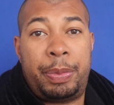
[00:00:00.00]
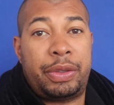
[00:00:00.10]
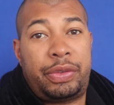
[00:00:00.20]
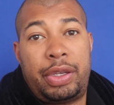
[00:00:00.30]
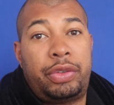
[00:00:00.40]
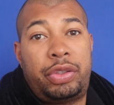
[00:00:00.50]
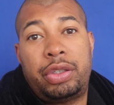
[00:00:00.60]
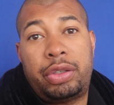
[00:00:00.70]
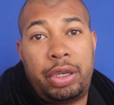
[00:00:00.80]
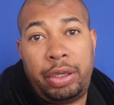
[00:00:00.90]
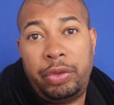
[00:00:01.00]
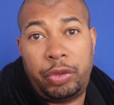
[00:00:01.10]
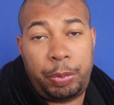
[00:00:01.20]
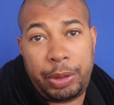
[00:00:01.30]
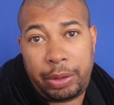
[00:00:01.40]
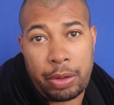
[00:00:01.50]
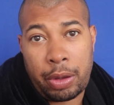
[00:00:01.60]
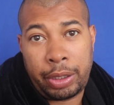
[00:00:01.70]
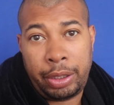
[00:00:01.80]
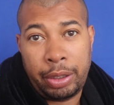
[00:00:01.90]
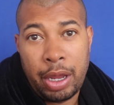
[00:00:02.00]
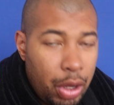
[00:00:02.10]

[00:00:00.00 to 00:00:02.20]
and said she did speak on it?